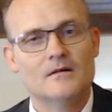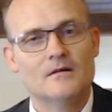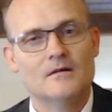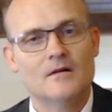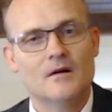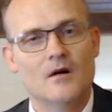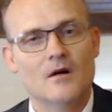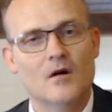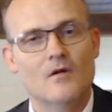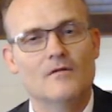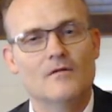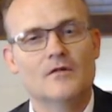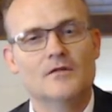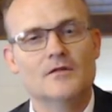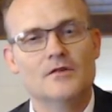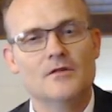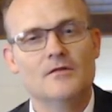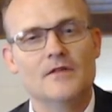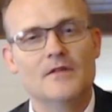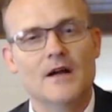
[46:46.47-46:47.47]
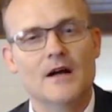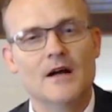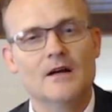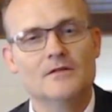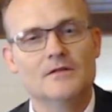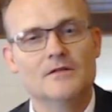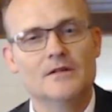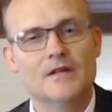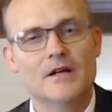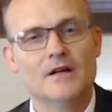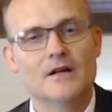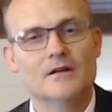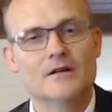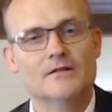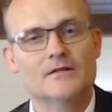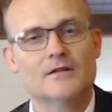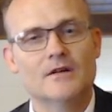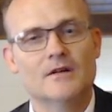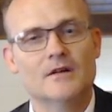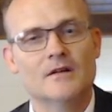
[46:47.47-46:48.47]
over 2,000 years
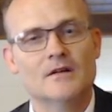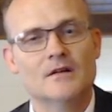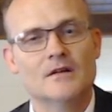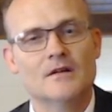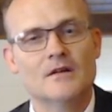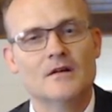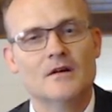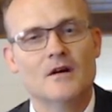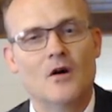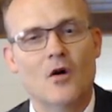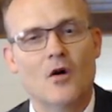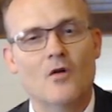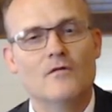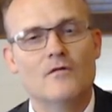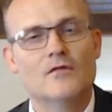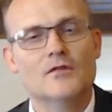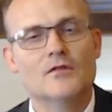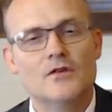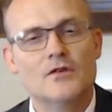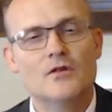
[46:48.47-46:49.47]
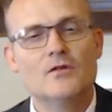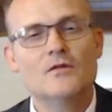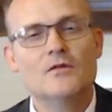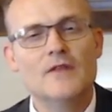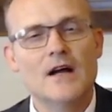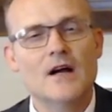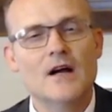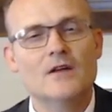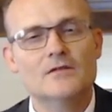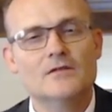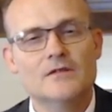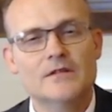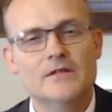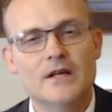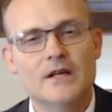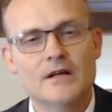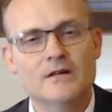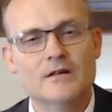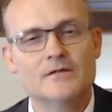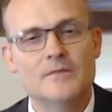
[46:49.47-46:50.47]
over 2,000
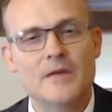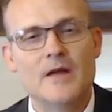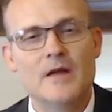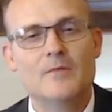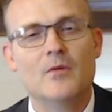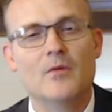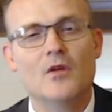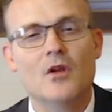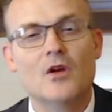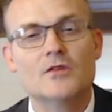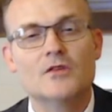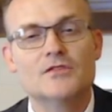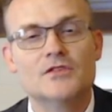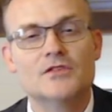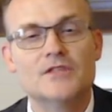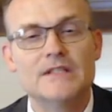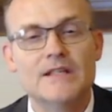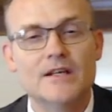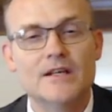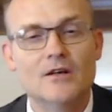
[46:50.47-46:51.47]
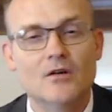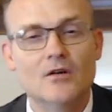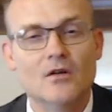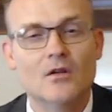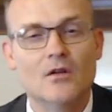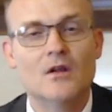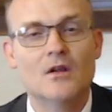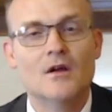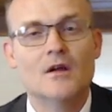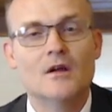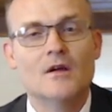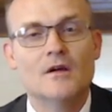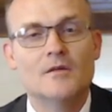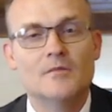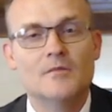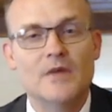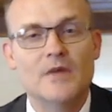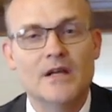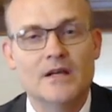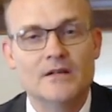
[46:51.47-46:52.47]
years, people are still
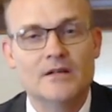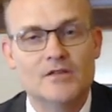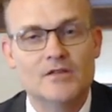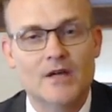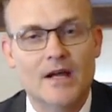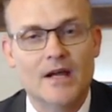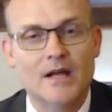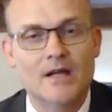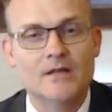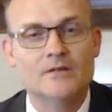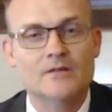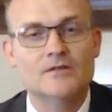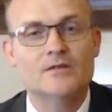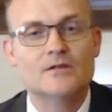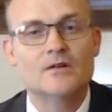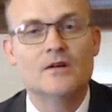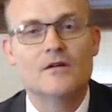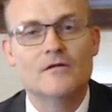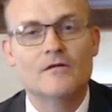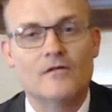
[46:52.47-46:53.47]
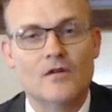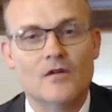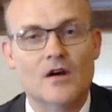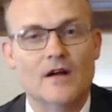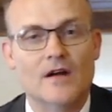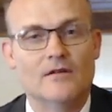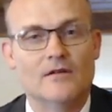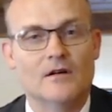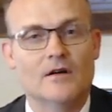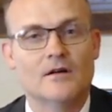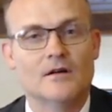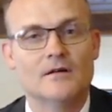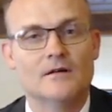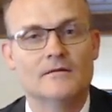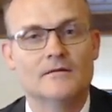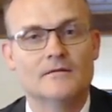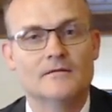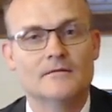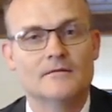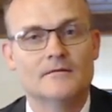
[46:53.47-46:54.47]
being changed forever.
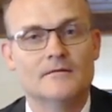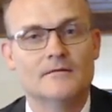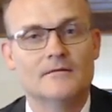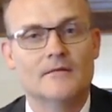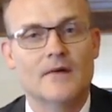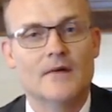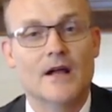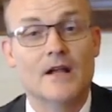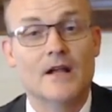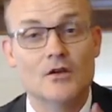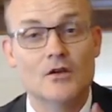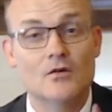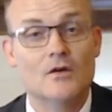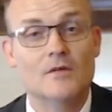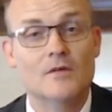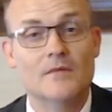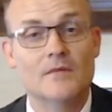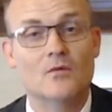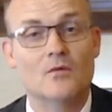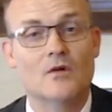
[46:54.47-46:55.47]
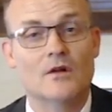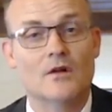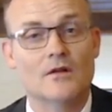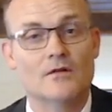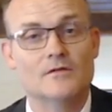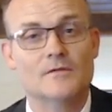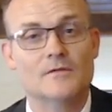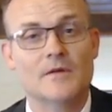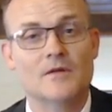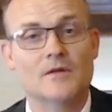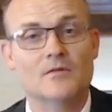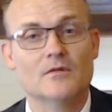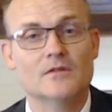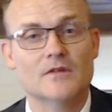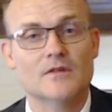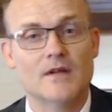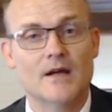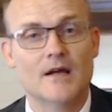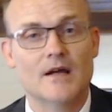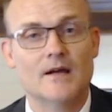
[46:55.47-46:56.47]
And you can be one of those people
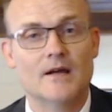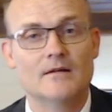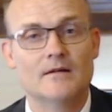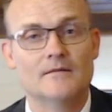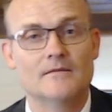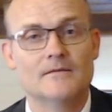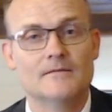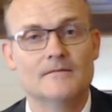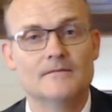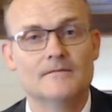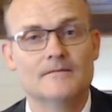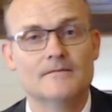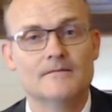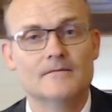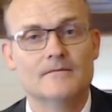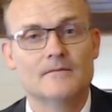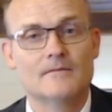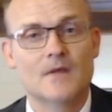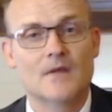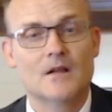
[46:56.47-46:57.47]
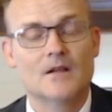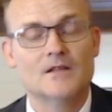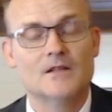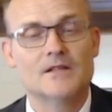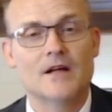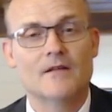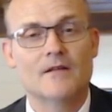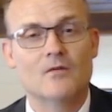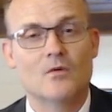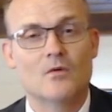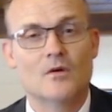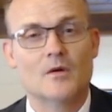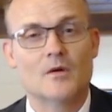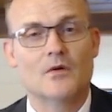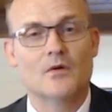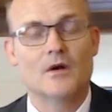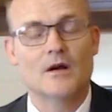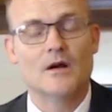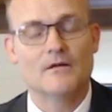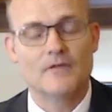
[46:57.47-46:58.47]
today. Let's have a word of
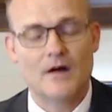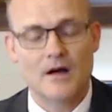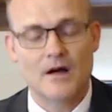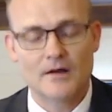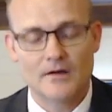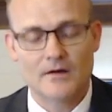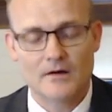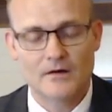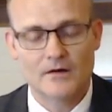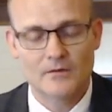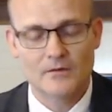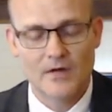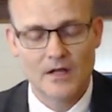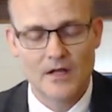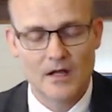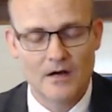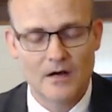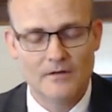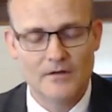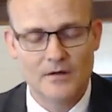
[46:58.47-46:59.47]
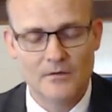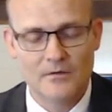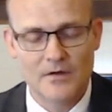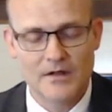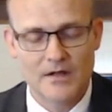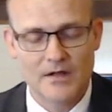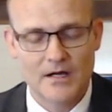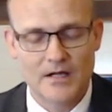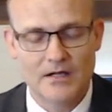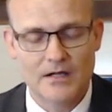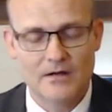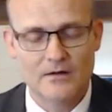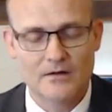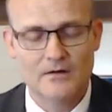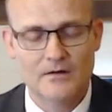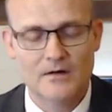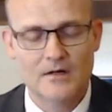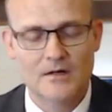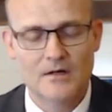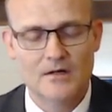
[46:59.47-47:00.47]
prayer. Father, we love you and we thank you.
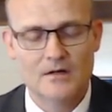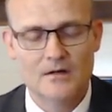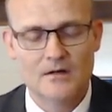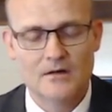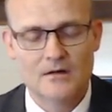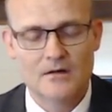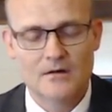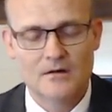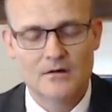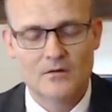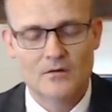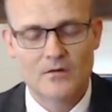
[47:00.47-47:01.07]
We